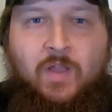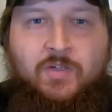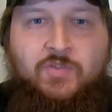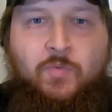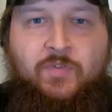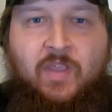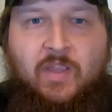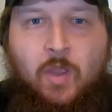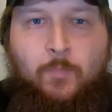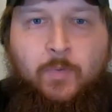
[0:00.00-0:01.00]
I just want to take
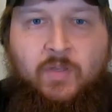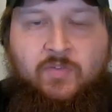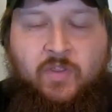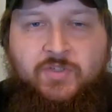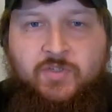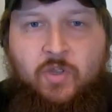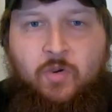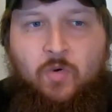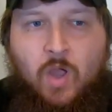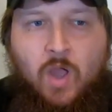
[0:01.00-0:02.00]
a couple minutes to let you
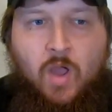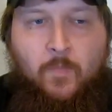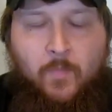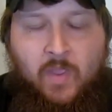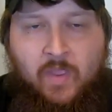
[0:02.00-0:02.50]
know,